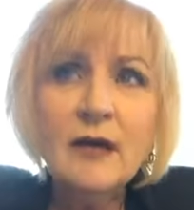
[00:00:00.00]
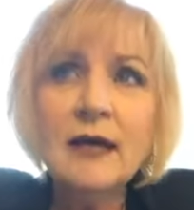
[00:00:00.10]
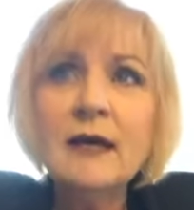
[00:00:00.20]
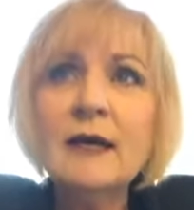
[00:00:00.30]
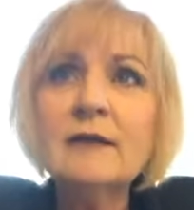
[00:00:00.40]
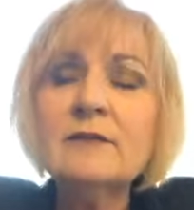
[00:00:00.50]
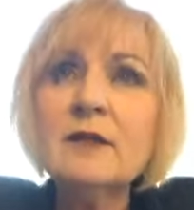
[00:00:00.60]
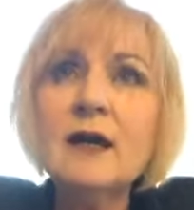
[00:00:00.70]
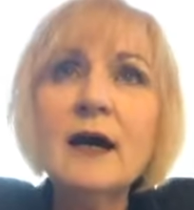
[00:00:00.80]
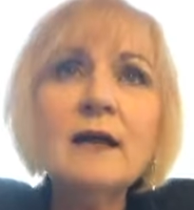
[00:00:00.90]
And
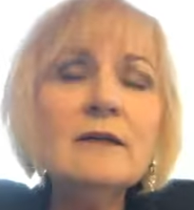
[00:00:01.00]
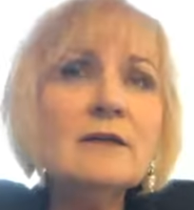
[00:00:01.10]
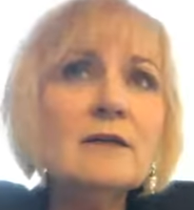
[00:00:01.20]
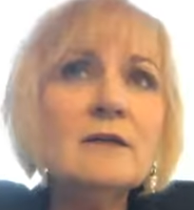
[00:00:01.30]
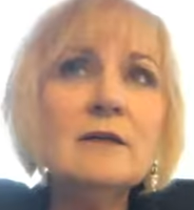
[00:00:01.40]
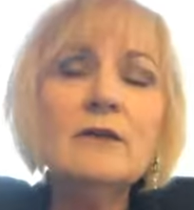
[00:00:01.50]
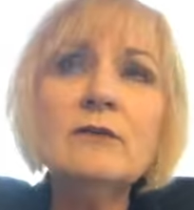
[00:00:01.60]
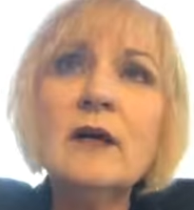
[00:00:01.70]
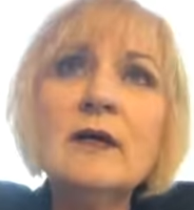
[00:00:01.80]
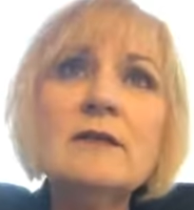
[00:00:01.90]
honest, you
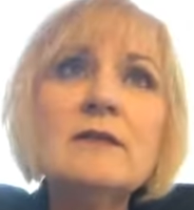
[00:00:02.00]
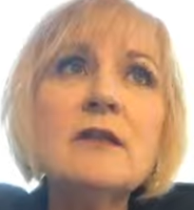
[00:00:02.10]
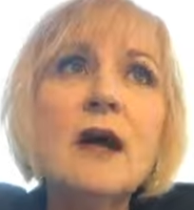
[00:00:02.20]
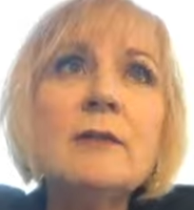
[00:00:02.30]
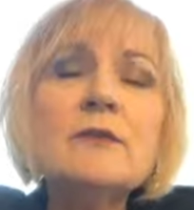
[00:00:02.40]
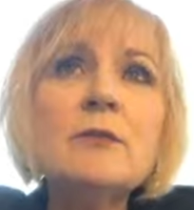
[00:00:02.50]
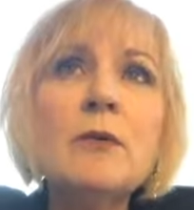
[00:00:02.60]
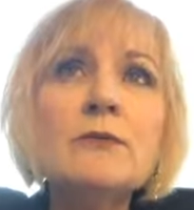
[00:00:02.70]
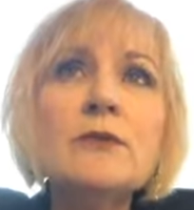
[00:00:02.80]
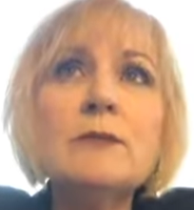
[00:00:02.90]
guys, I'm
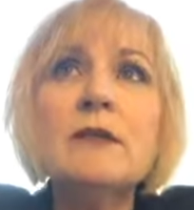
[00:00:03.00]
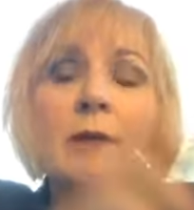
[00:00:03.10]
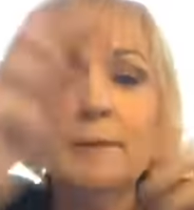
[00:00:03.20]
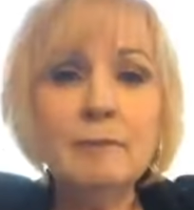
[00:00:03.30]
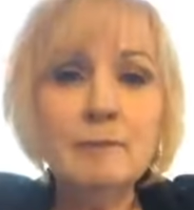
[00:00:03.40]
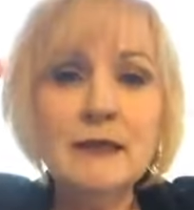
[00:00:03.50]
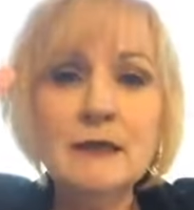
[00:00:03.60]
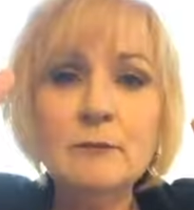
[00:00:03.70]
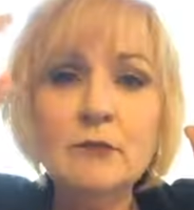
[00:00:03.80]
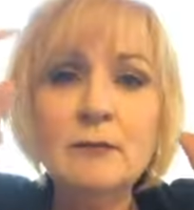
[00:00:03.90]
supposed to be the
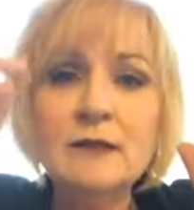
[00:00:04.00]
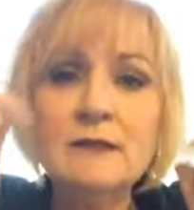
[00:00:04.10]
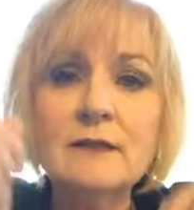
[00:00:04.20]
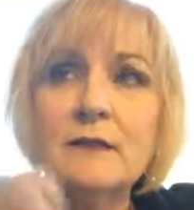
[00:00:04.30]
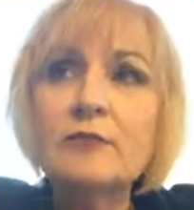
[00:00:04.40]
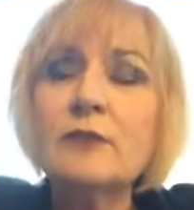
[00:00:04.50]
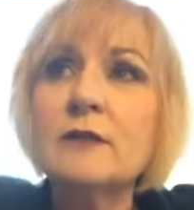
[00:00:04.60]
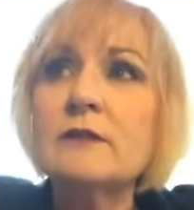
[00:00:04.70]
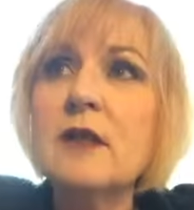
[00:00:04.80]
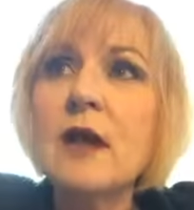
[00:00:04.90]
medium who makes a
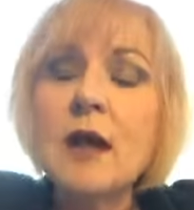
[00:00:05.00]
difference,